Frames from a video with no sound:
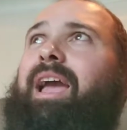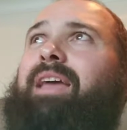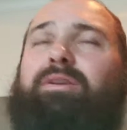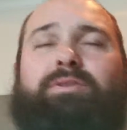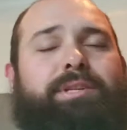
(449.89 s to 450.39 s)

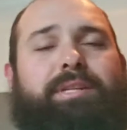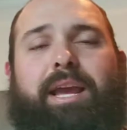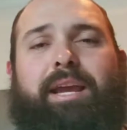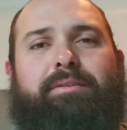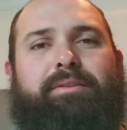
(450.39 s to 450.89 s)
and they're just
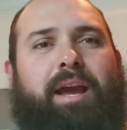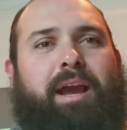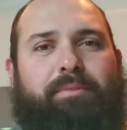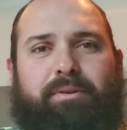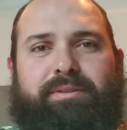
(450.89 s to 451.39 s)
taking their
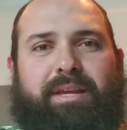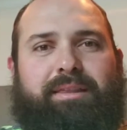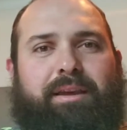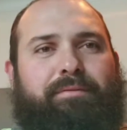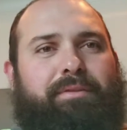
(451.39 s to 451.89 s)
time. They'll
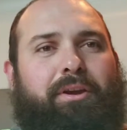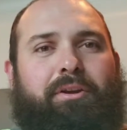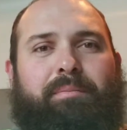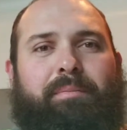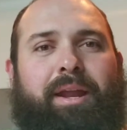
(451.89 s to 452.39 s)
sit there for
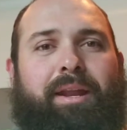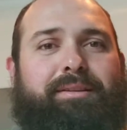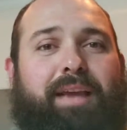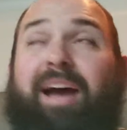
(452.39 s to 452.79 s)
30 minutes.